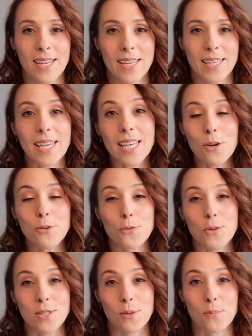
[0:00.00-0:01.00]
Cacao
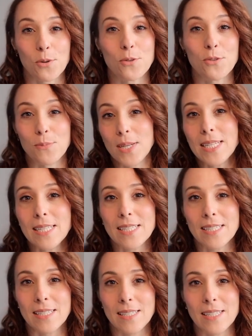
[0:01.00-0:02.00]
trees are prone to many
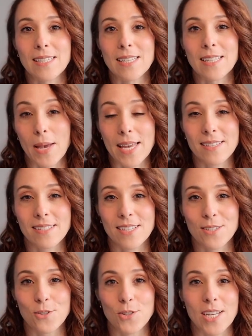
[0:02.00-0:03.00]
diseases and
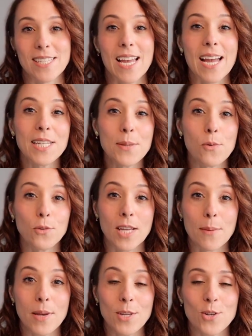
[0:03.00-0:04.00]
pests, such as animal
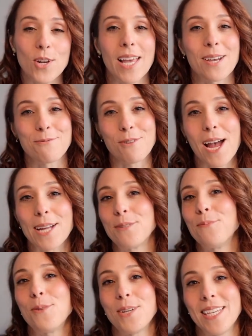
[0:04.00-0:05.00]
damage like
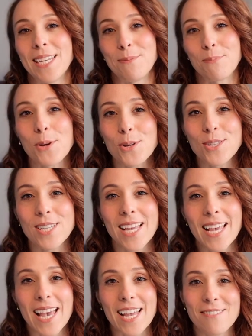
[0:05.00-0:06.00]
rat, monkey, and birds,
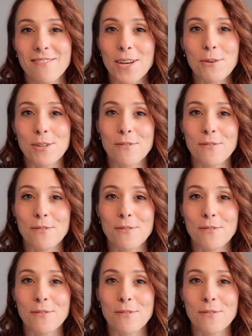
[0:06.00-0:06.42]
and various